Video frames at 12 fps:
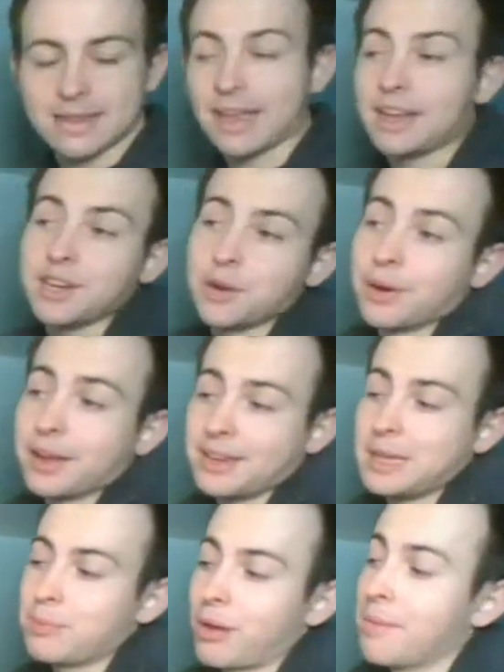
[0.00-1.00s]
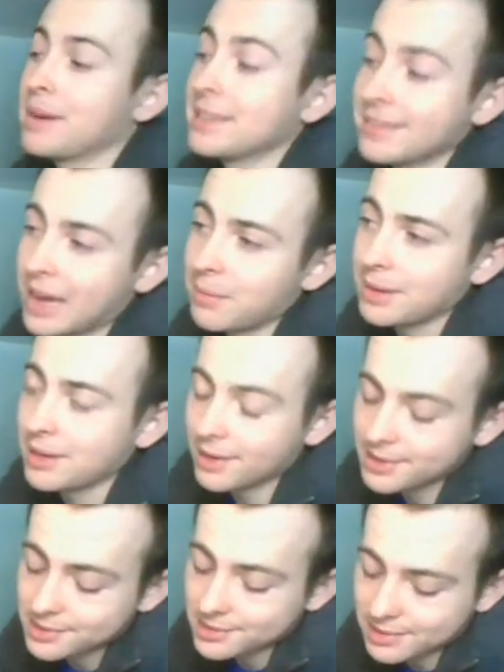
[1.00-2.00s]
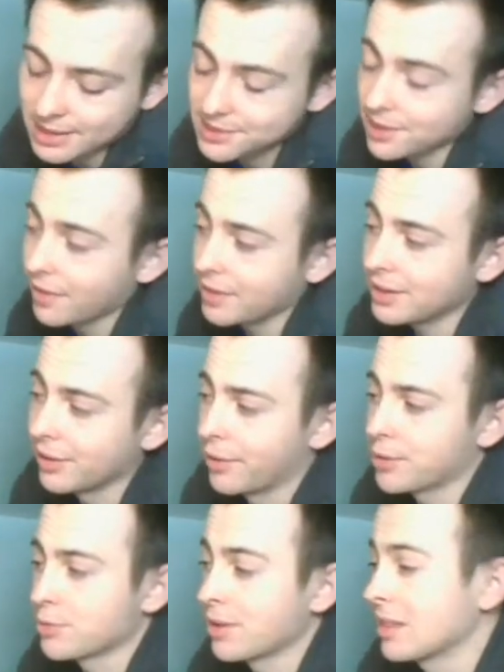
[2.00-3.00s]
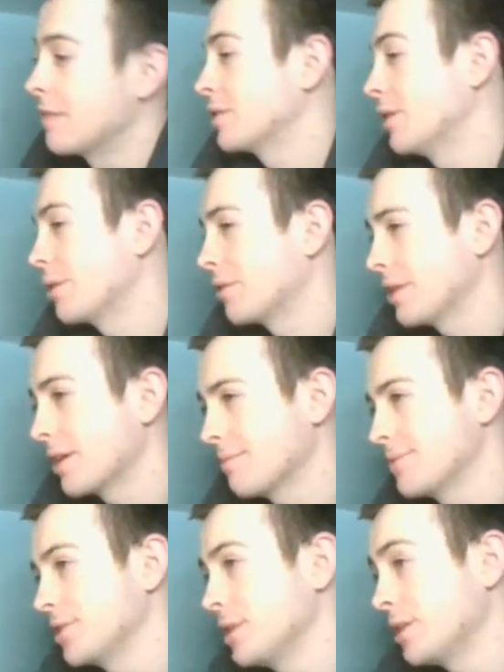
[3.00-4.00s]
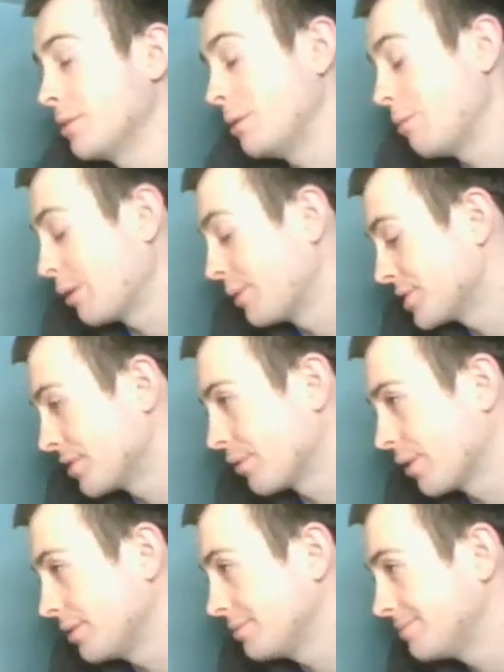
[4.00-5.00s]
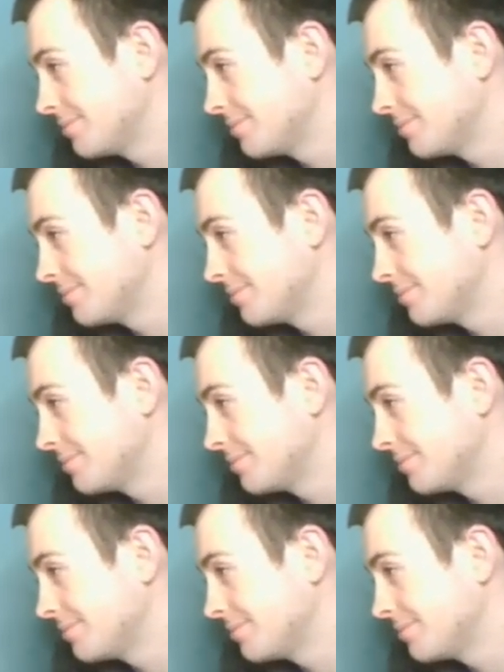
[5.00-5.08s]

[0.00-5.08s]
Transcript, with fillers: And you know what? He probably did that because he saw that Nikoko was running Lava Clone earlier. So you bring Wizard for it.